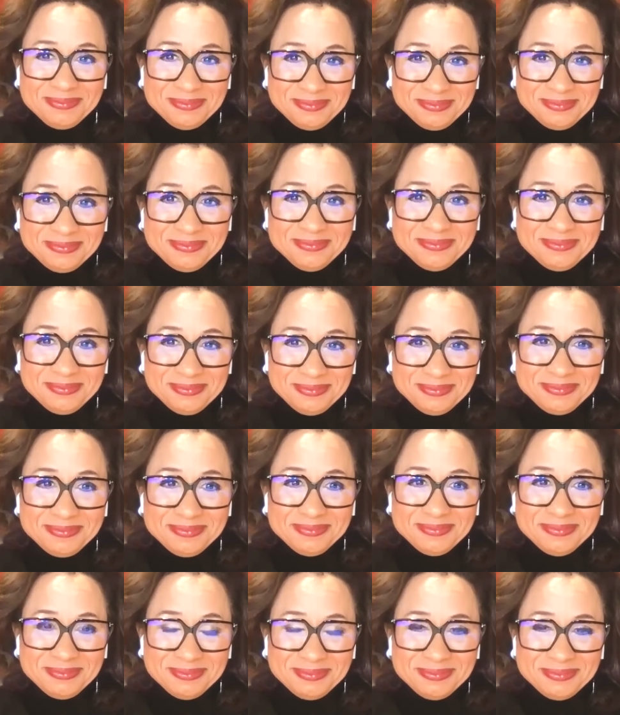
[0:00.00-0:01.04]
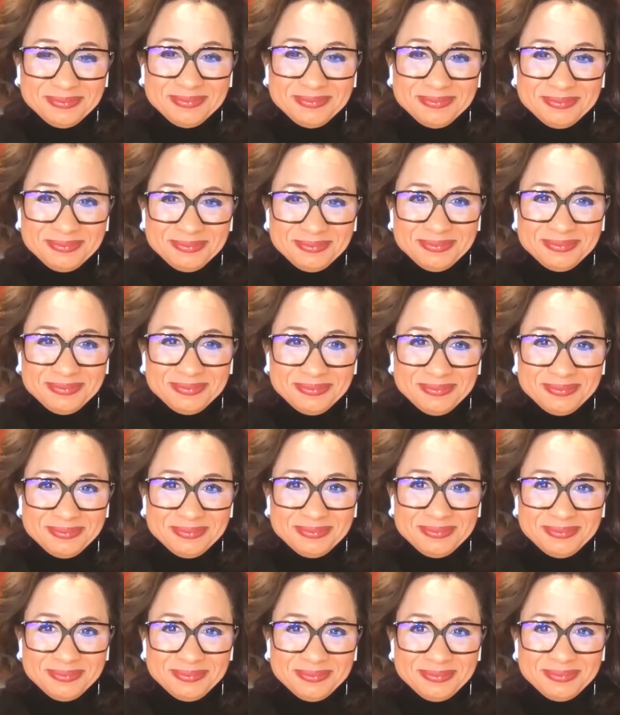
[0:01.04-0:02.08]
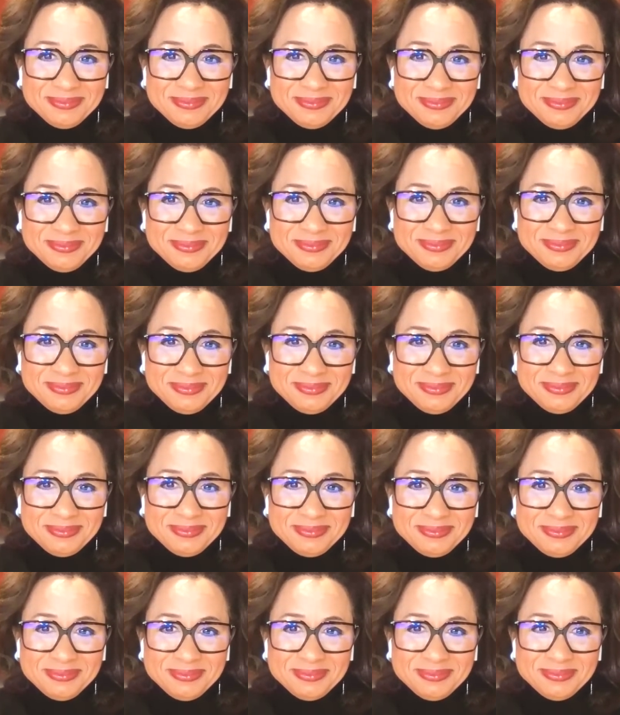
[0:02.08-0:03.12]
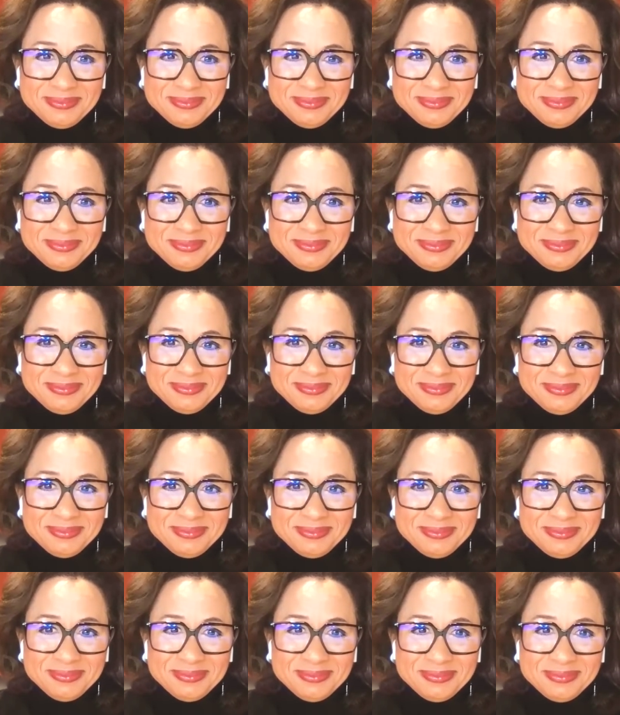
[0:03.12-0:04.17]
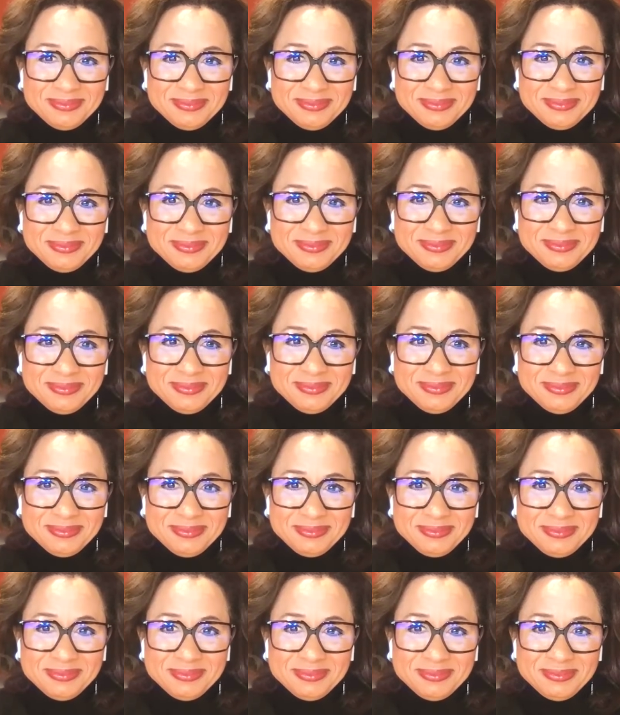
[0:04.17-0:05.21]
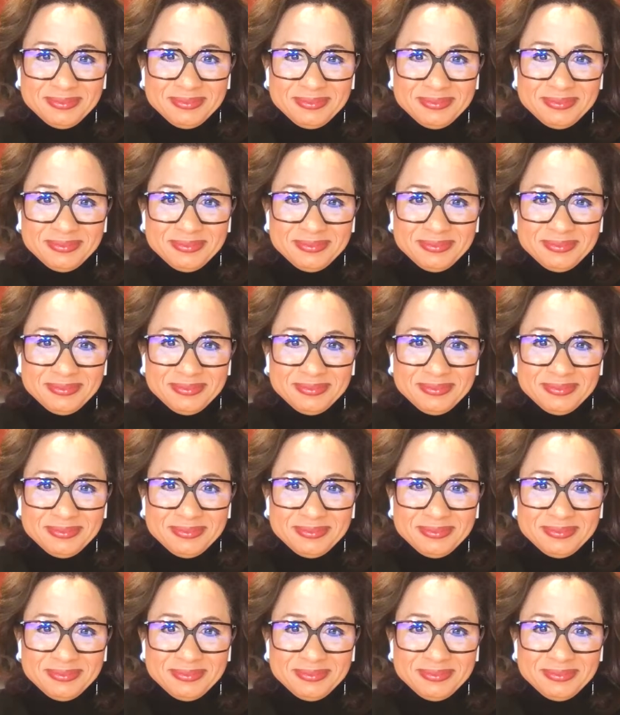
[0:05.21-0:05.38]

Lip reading: The person shown says nothing.